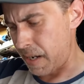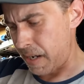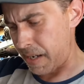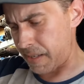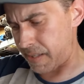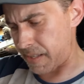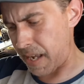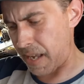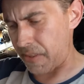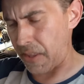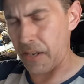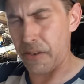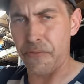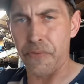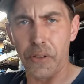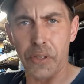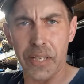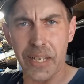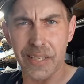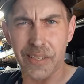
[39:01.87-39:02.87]
It's not like
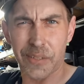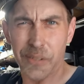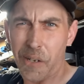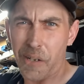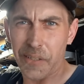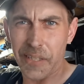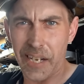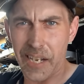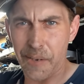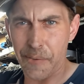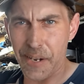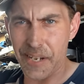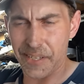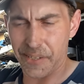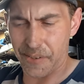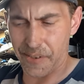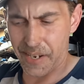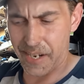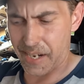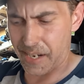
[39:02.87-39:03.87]
fully installed anyway,
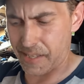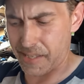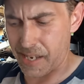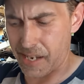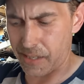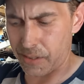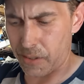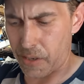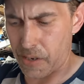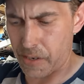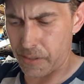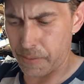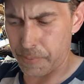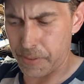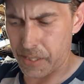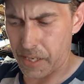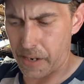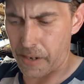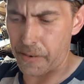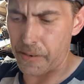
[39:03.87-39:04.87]
so it ain't gonna take long.
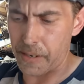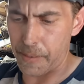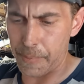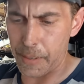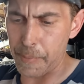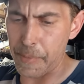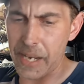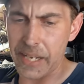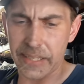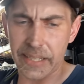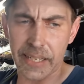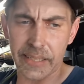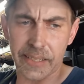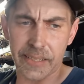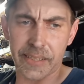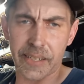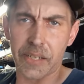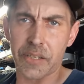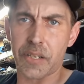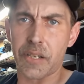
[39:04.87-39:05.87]
So I'm gonna make that
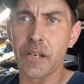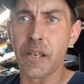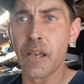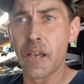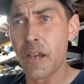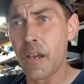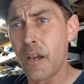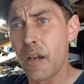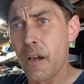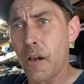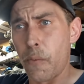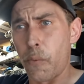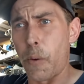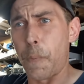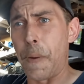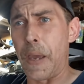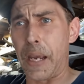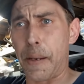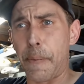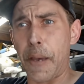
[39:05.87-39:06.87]
decision.
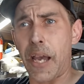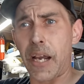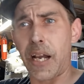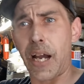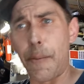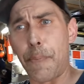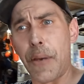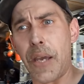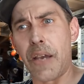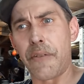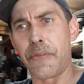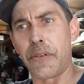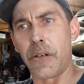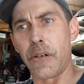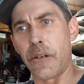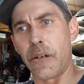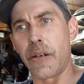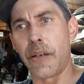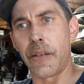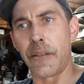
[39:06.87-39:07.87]
We'll pick back up
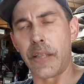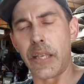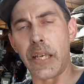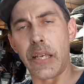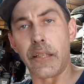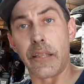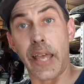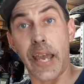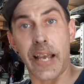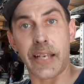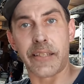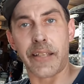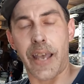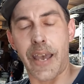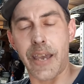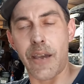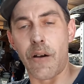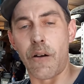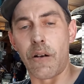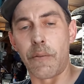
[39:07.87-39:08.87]
after the last
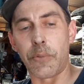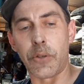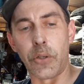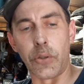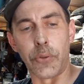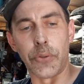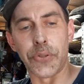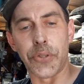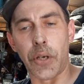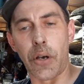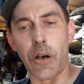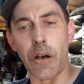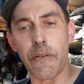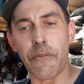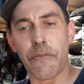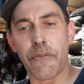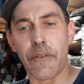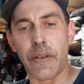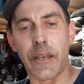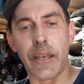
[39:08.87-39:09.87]
A-arm cools
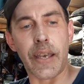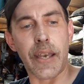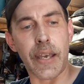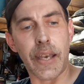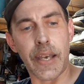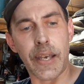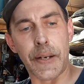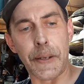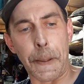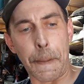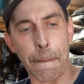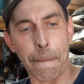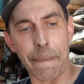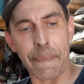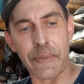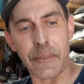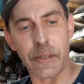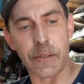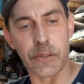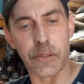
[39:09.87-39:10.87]
off and
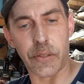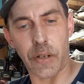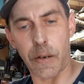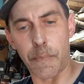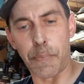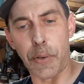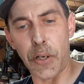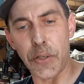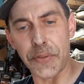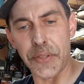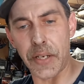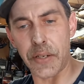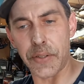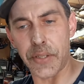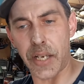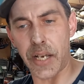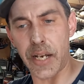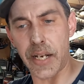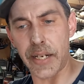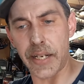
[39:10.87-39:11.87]
start bolting
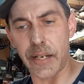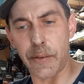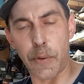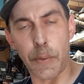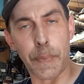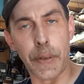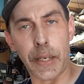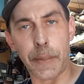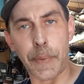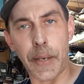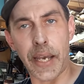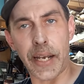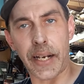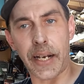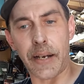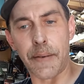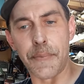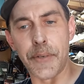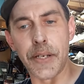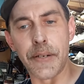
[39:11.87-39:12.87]
those on, and then we'll pick back
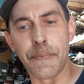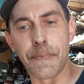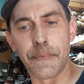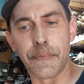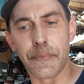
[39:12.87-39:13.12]
up, man.